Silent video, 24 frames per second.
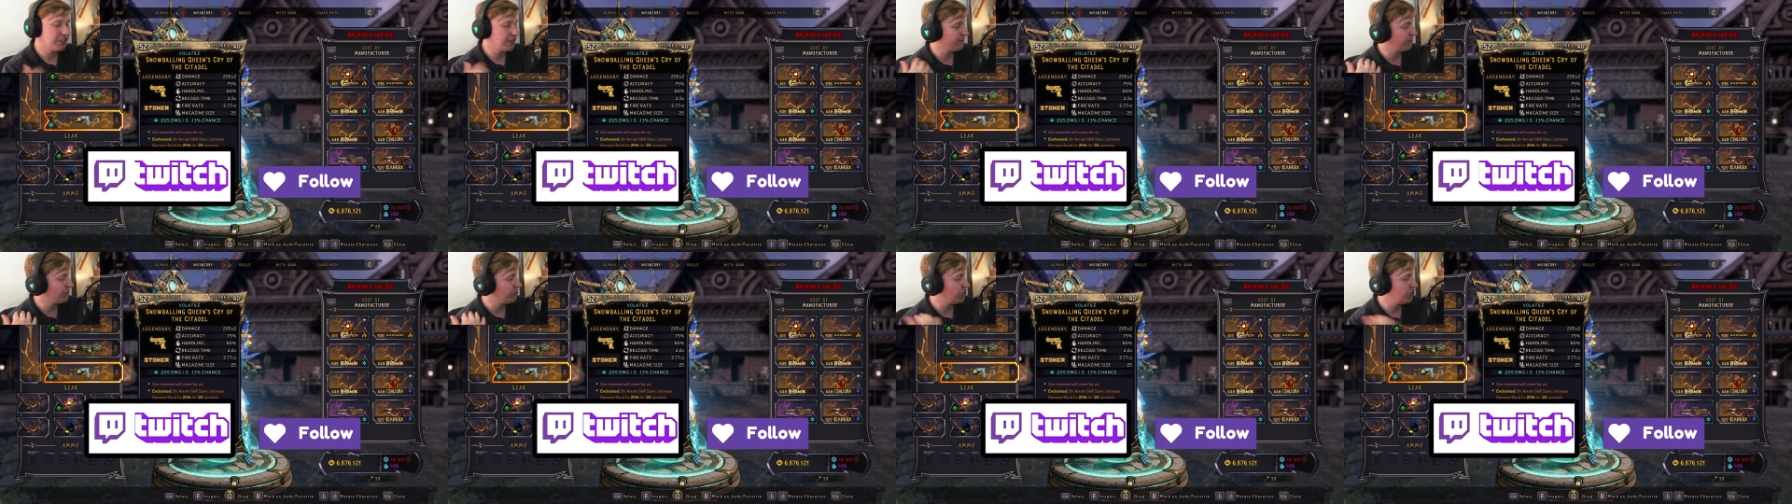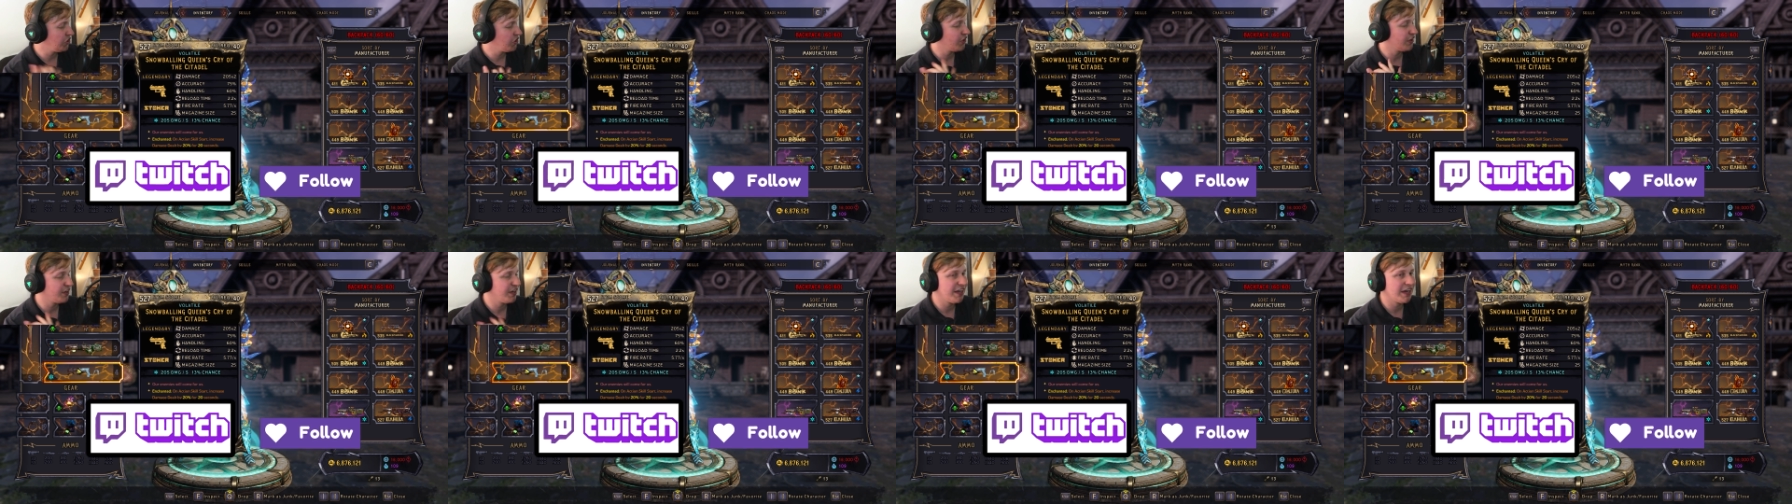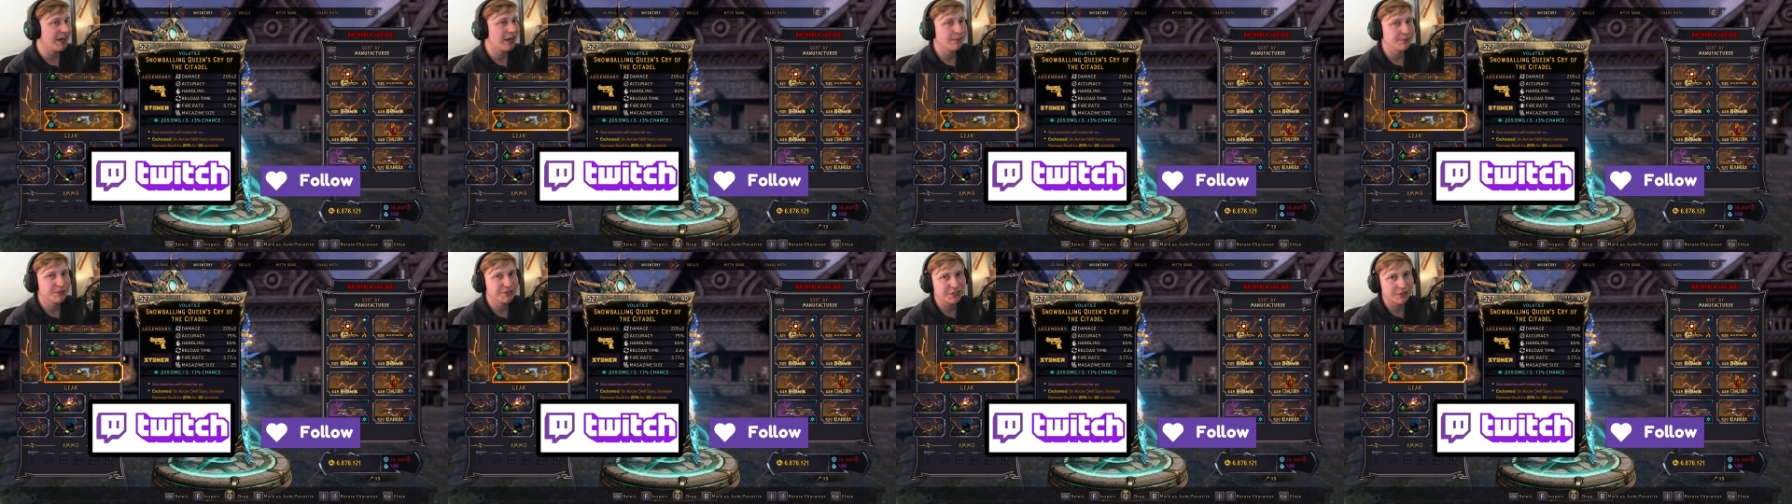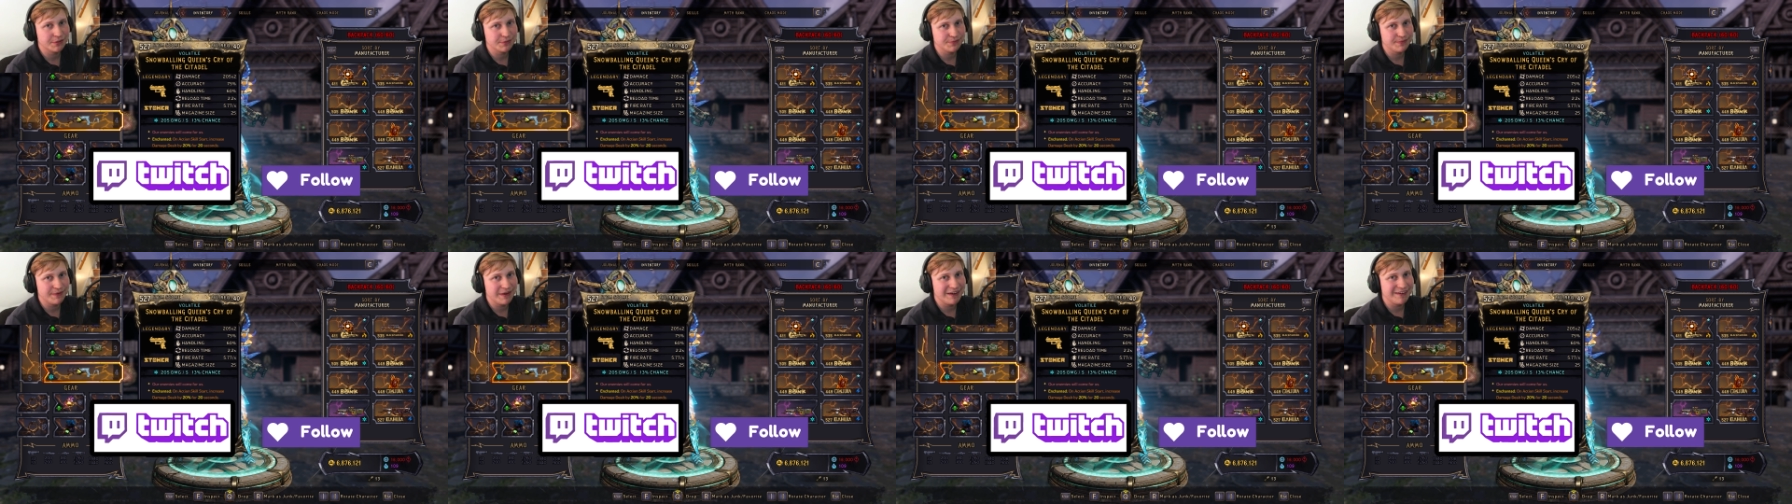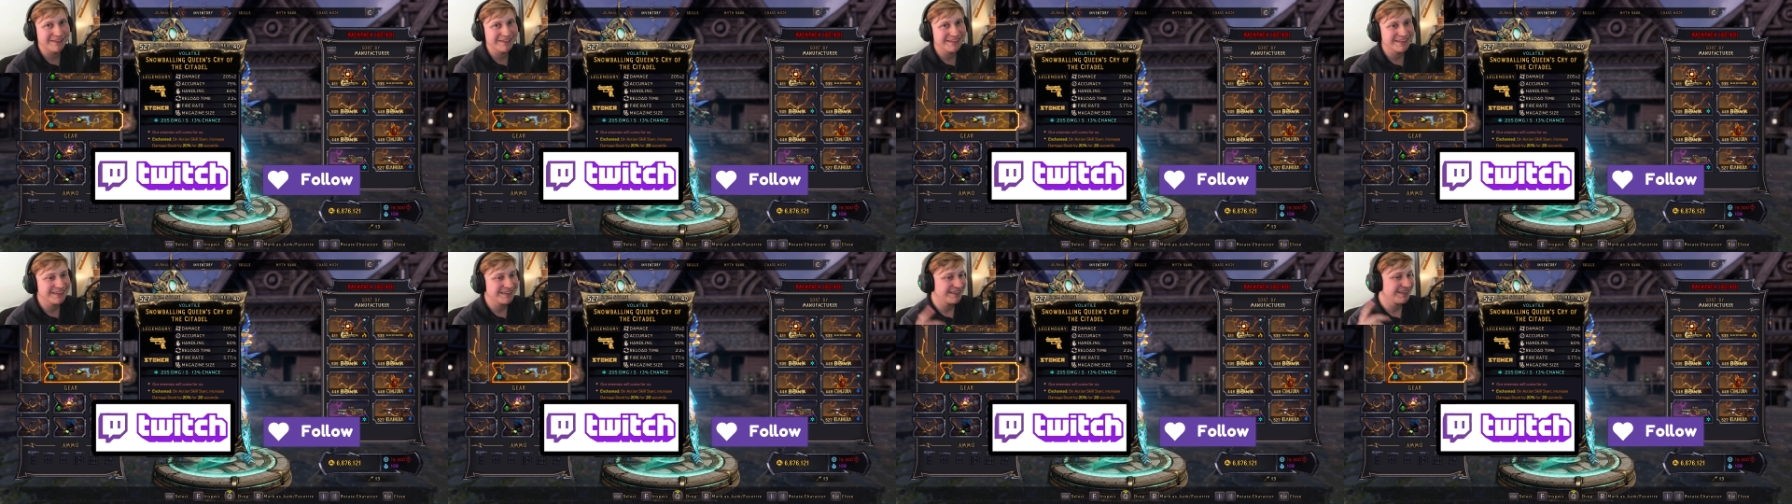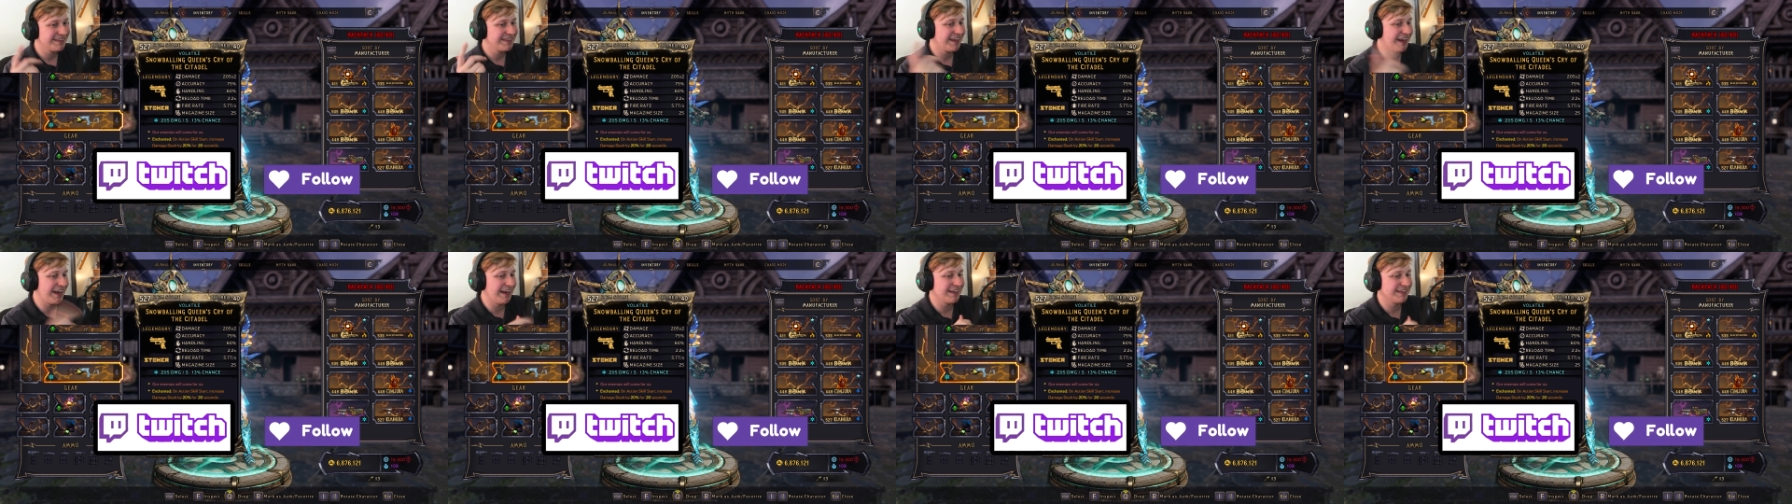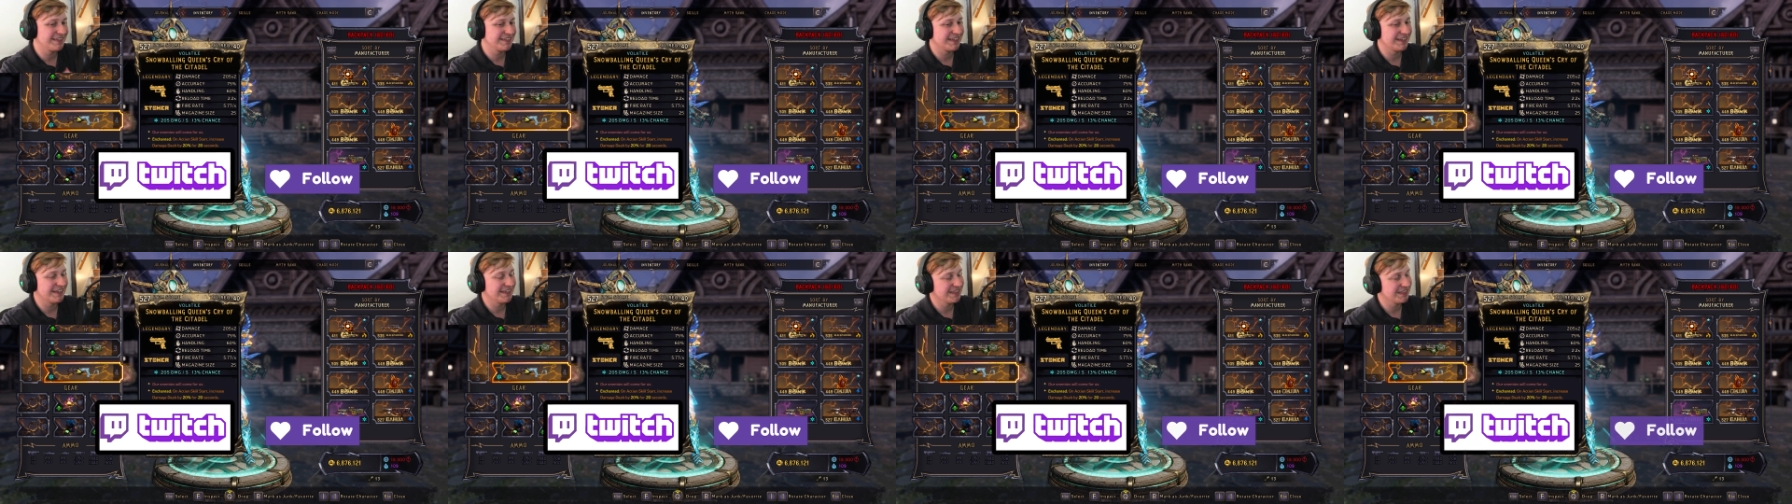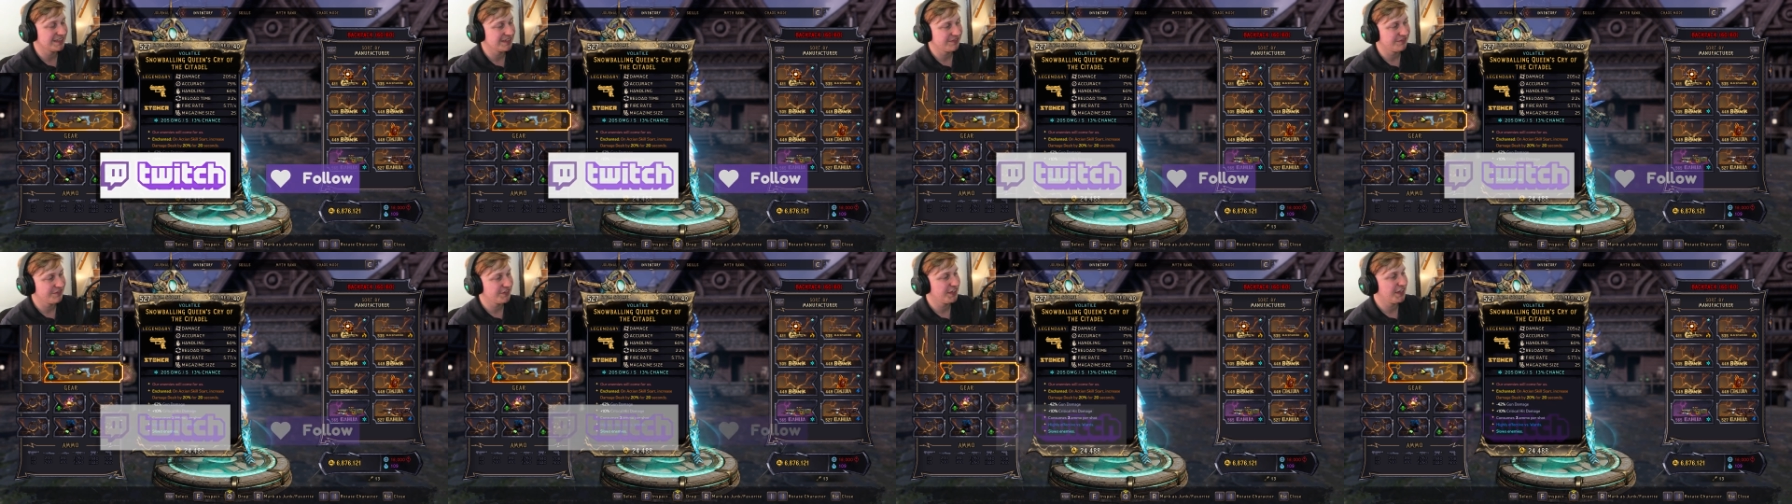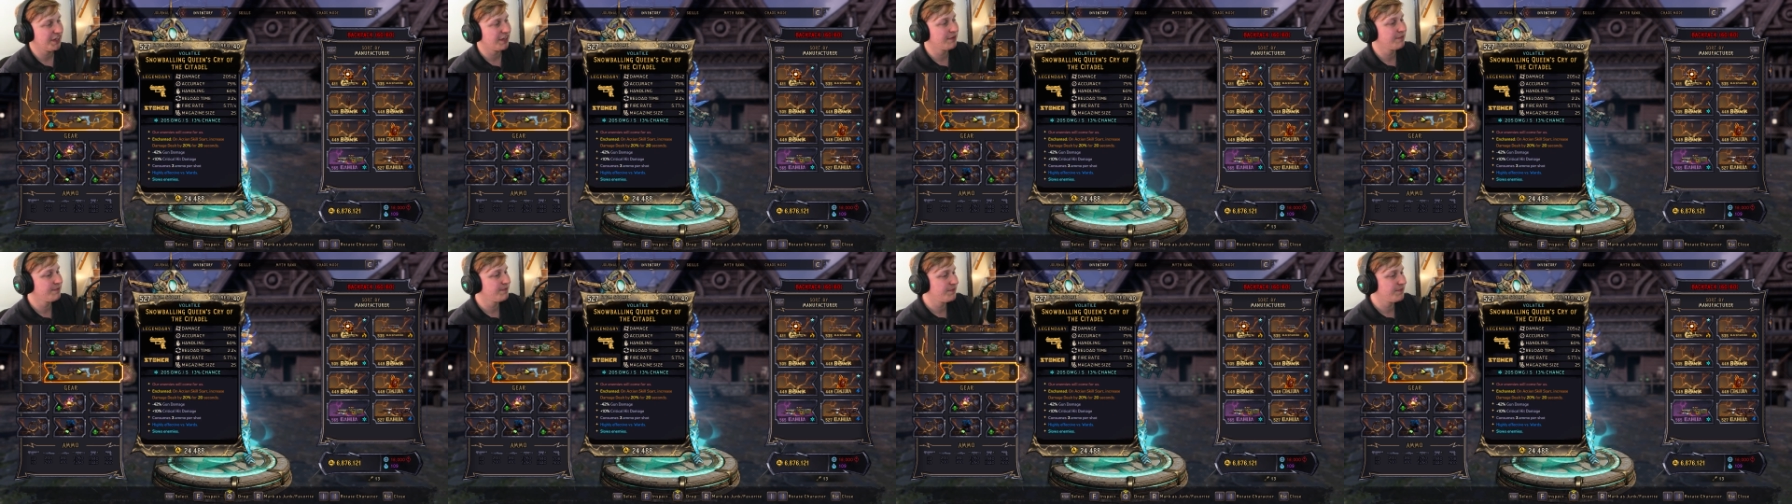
You have no idea how much helps me out. And let's get into the video.